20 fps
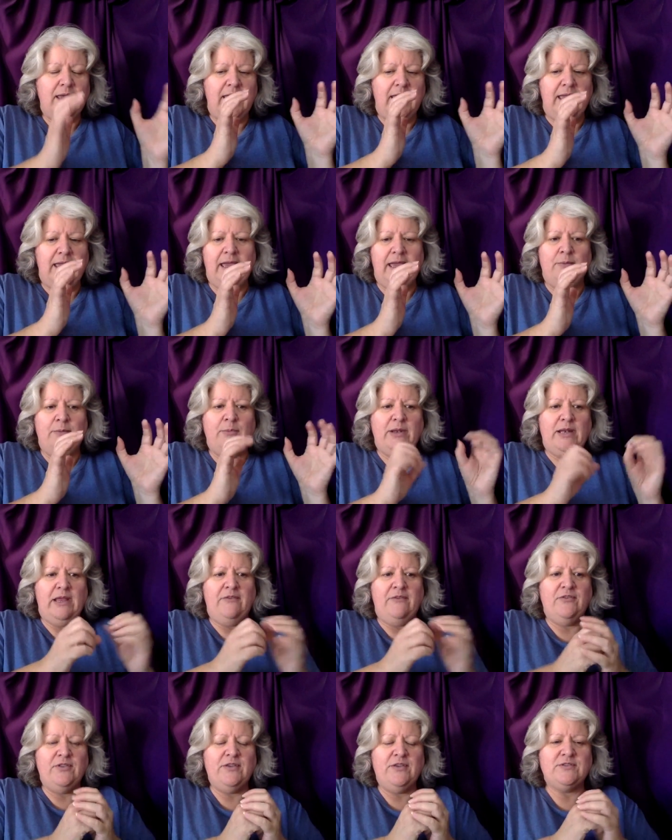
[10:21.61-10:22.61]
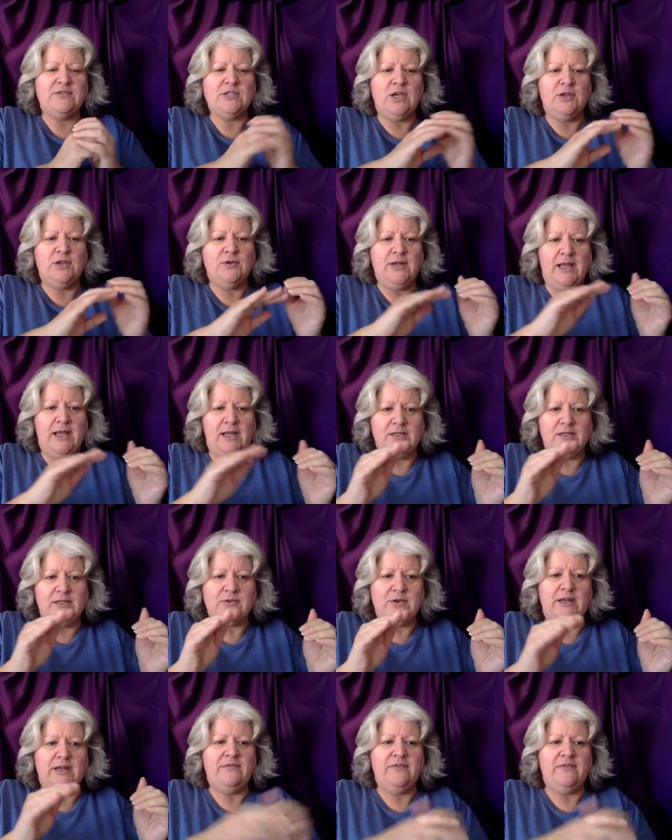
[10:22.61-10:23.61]
and whenever they've titled Helen's
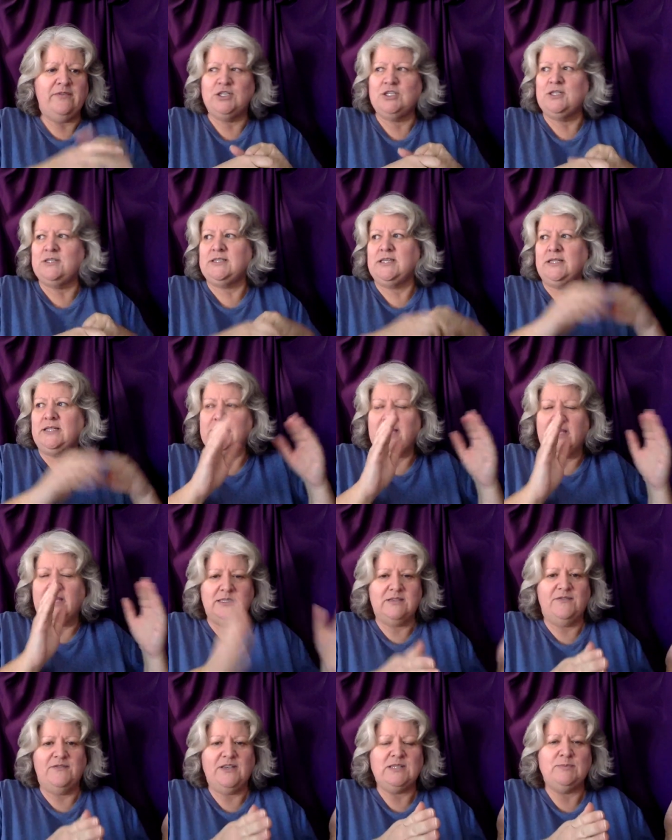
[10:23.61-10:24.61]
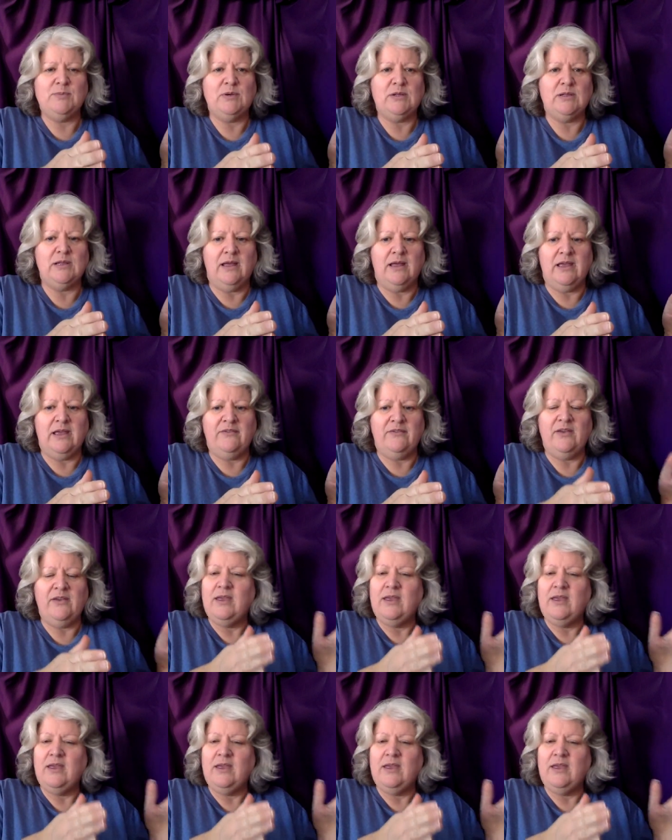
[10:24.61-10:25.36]
Great Adventures, it takes the Facebook Live.